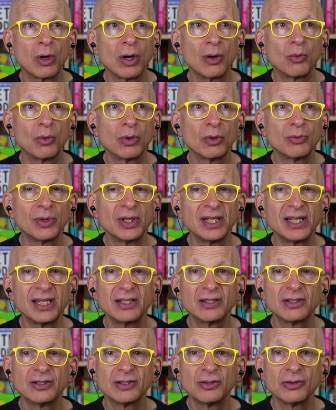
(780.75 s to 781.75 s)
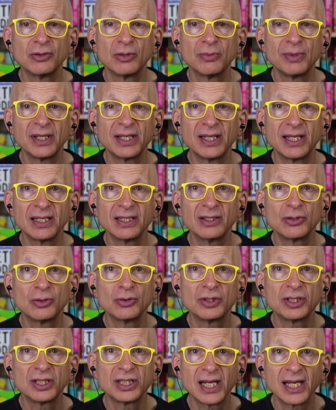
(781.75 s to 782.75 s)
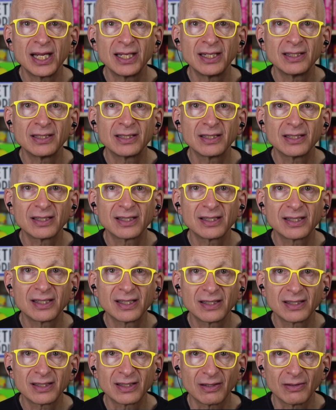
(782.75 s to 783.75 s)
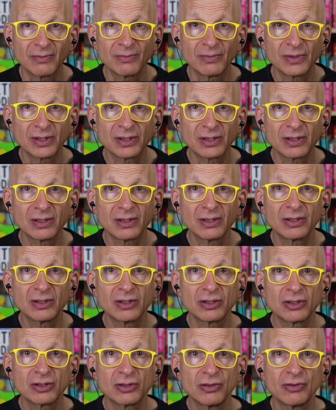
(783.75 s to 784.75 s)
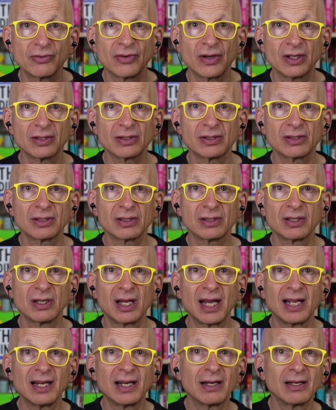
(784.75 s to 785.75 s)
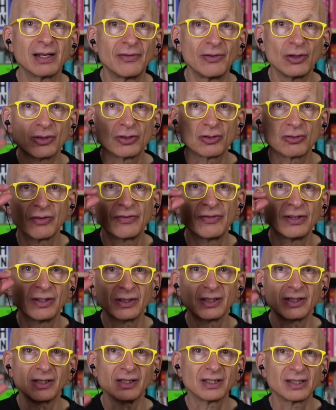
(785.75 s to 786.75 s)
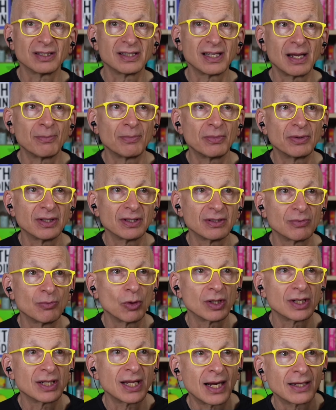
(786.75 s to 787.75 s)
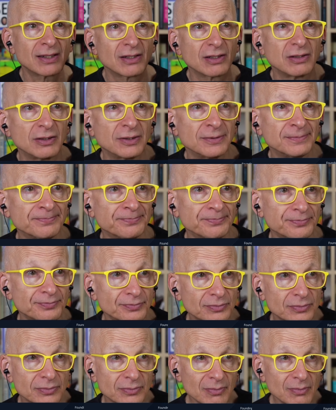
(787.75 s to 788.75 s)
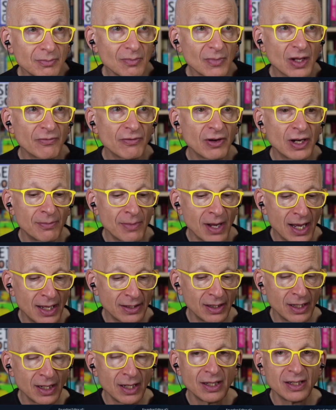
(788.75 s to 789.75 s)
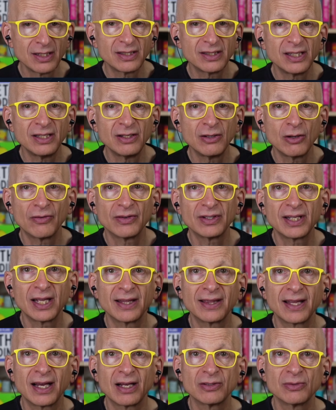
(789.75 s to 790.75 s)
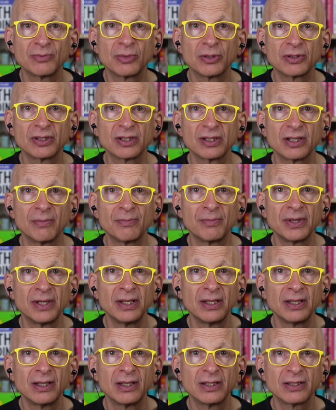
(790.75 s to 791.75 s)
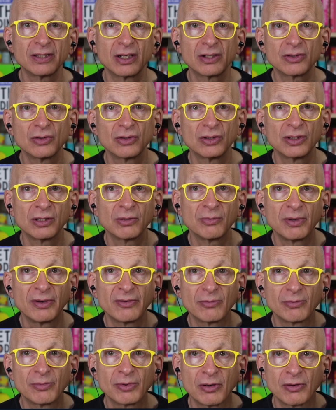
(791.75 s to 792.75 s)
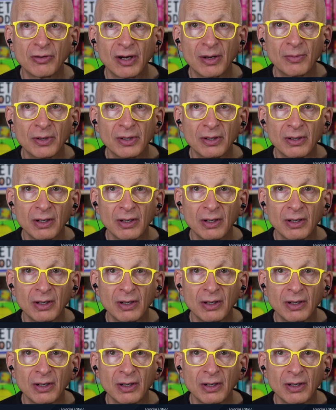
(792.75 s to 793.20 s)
would we need to do to begin to change systems to serve us? And I'll give you a trivial little example that's more tactical. A friend of mine, CEO of a 10,000 person company, he's also a little bit of a programmer.